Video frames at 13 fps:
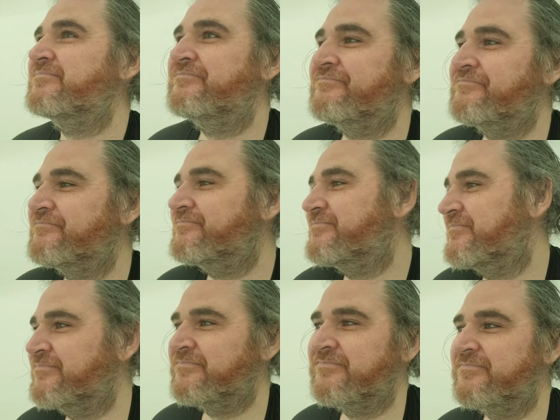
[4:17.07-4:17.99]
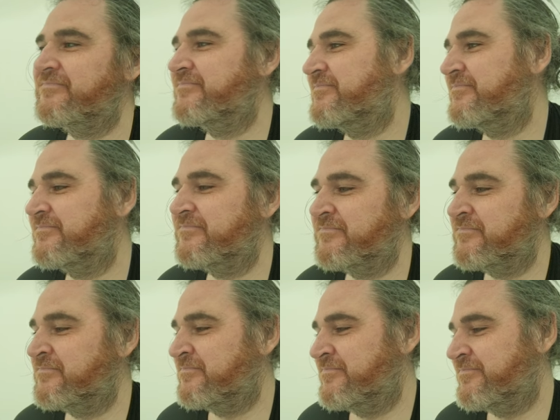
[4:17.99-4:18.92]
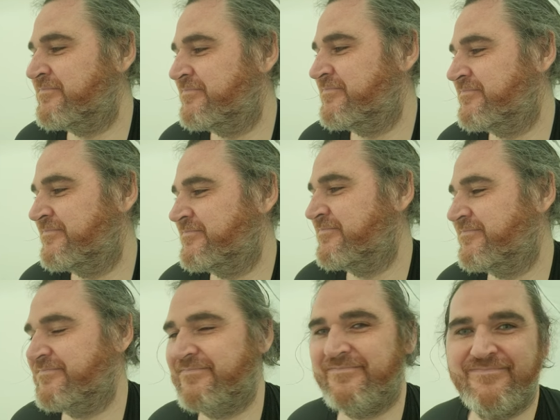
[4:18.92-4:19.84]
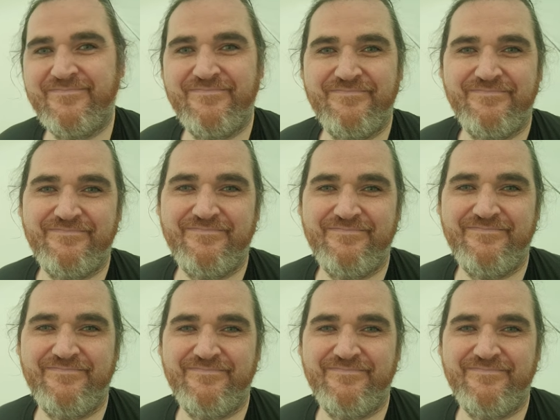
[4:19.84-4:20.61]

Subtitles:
Nothing is said.